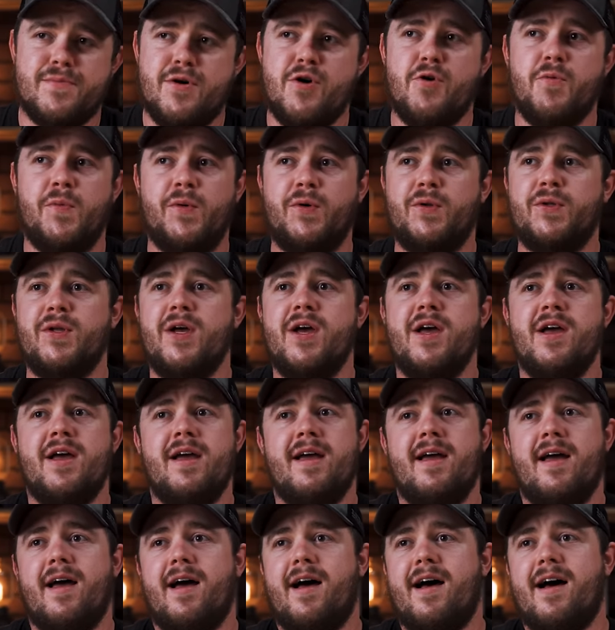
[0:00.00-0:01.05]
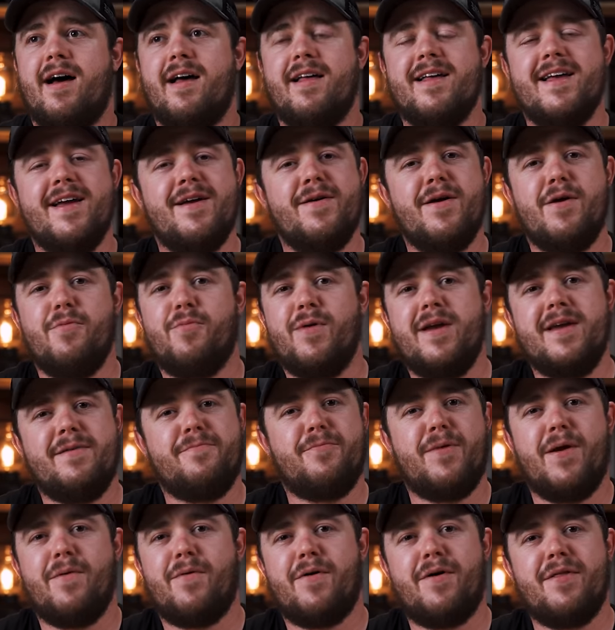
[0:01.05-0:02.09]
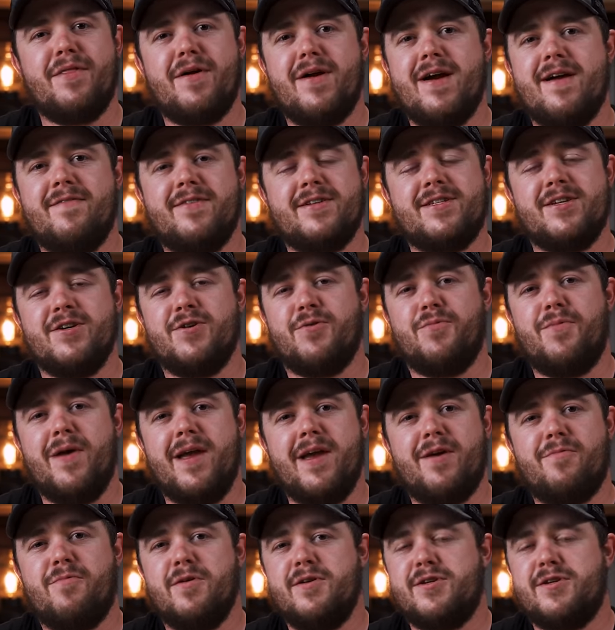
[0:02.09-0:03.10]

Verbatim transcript: Mobile, uh, it, we we were on there every single week.